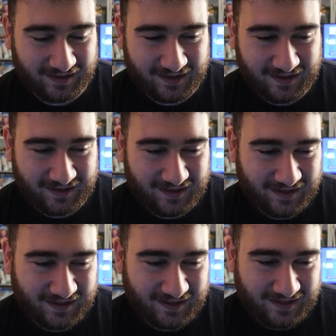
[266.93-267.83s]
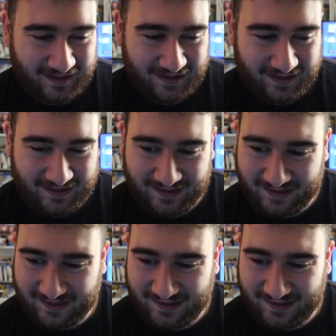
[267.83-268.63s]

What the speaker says: Nobody speaks.